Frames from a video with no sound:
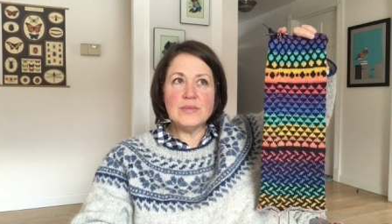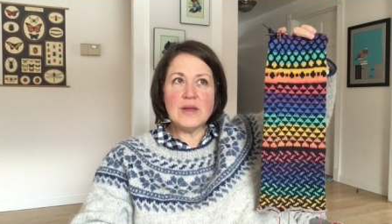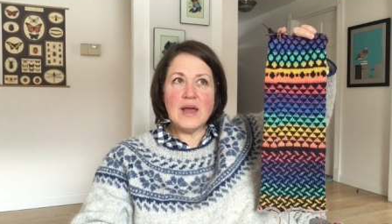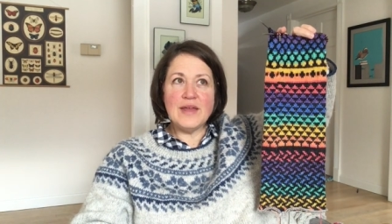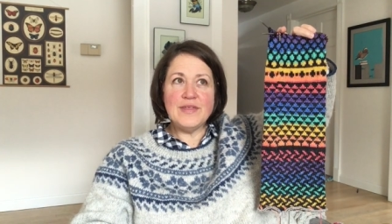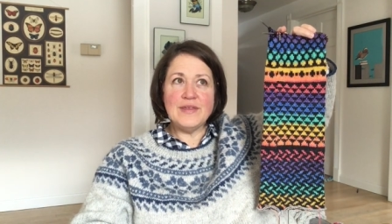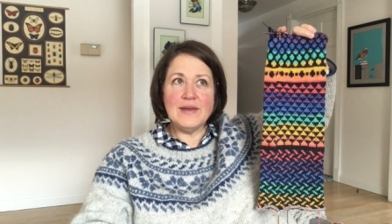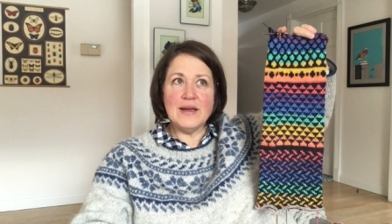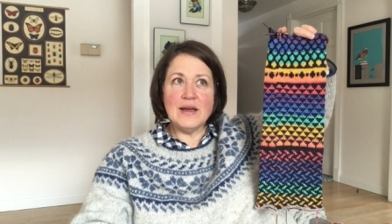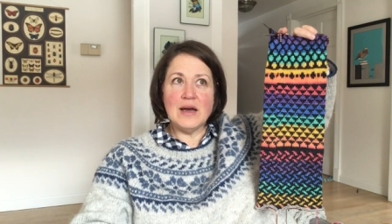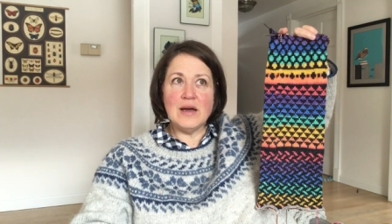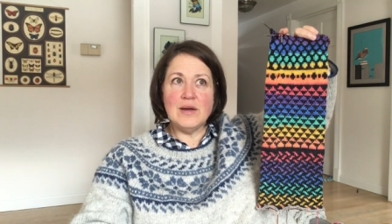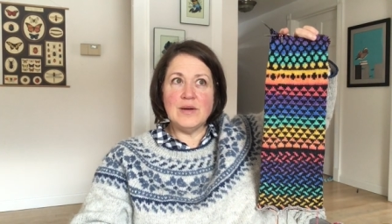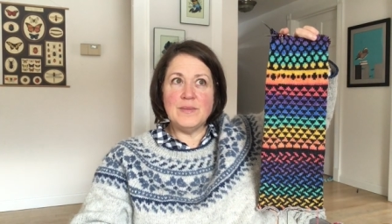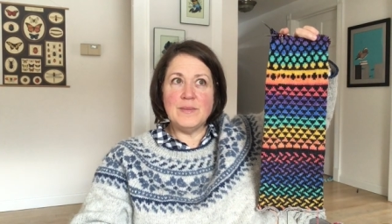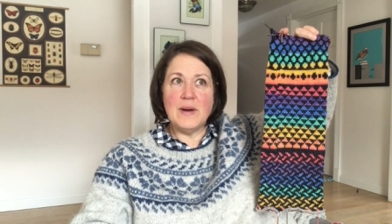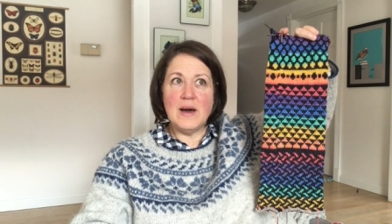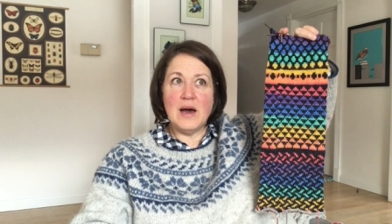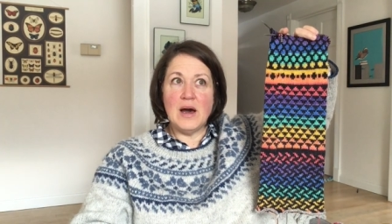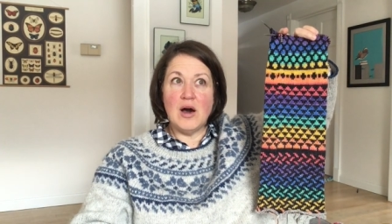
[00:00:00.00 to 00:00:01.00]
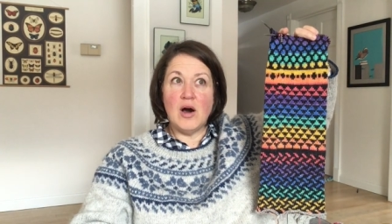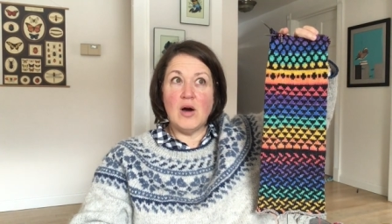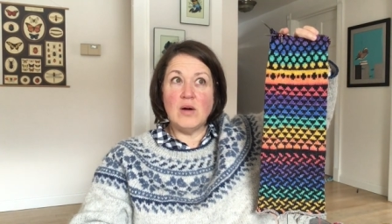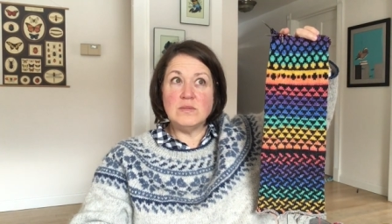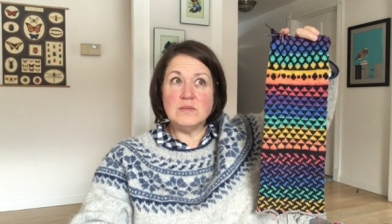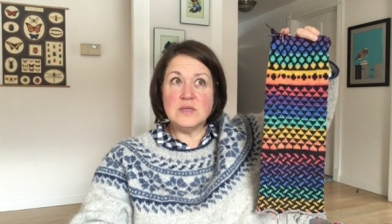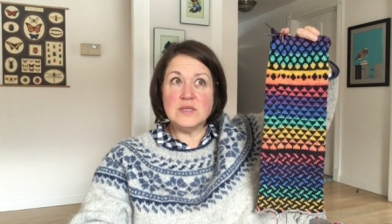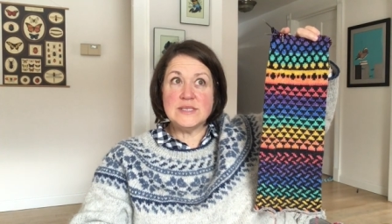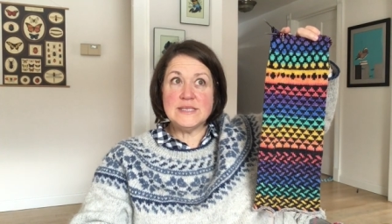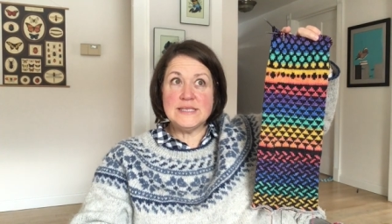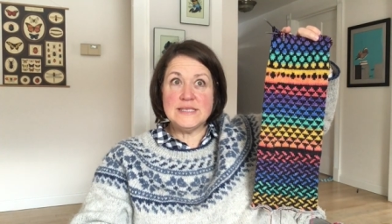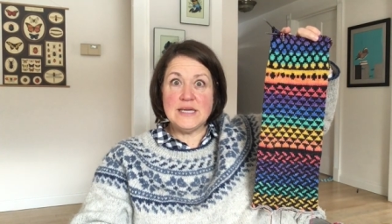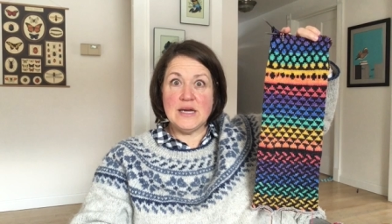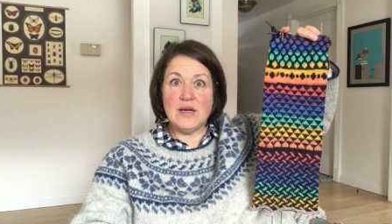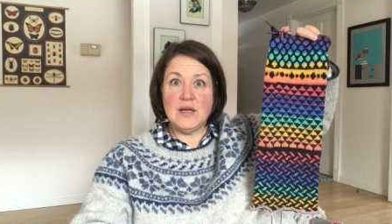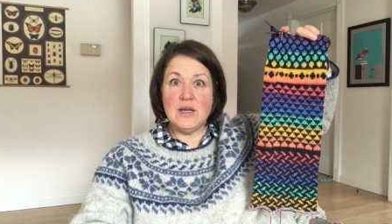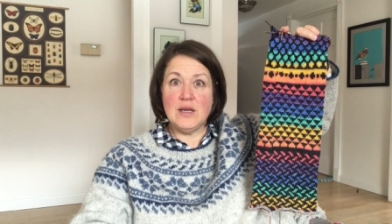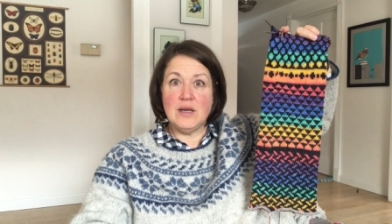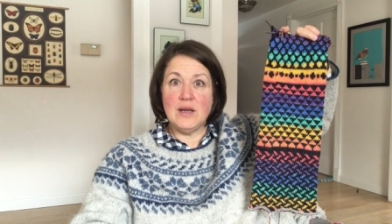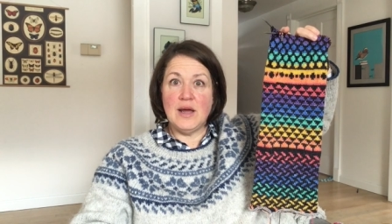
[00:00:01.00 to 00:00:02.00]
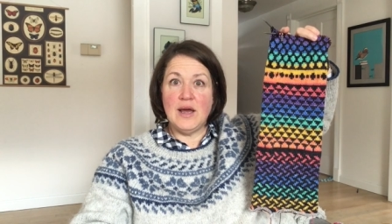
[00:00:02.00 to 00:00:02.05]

I think I'm almost done.